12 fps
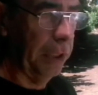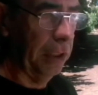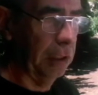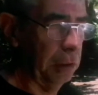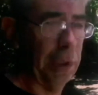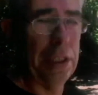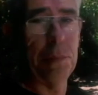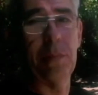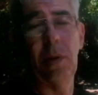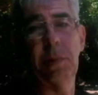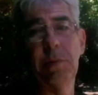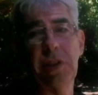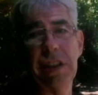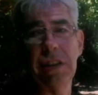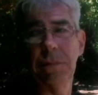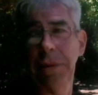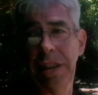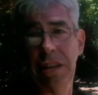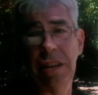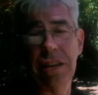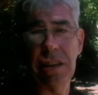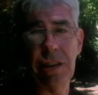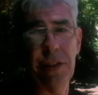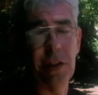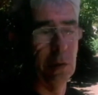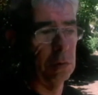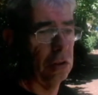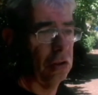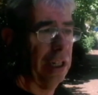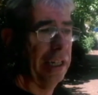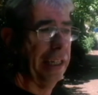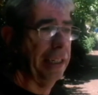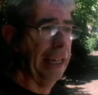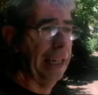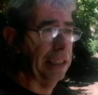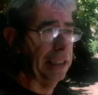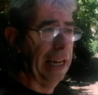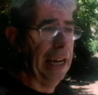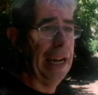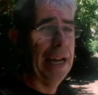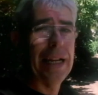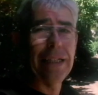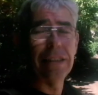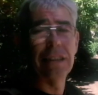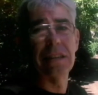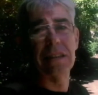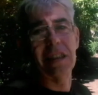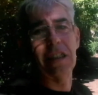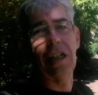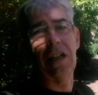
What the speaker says: because where the problem's intermittent, it's difficult to track it down, and the